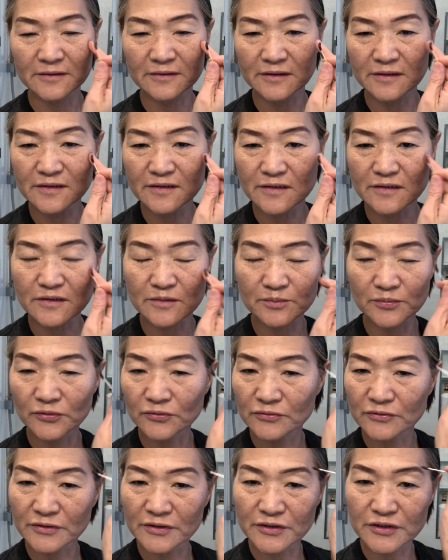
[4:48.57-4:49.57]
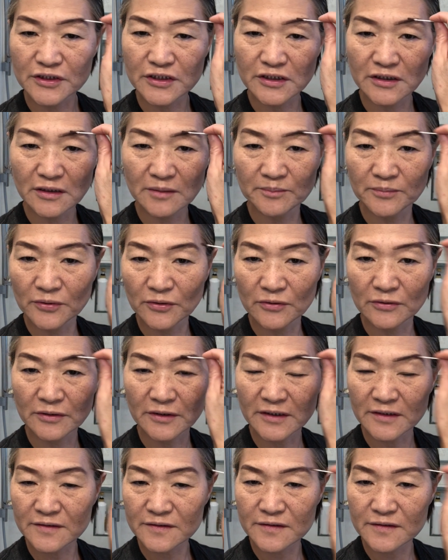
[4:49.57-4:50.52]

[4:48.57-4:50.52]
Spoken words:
this spoon, the cheekbone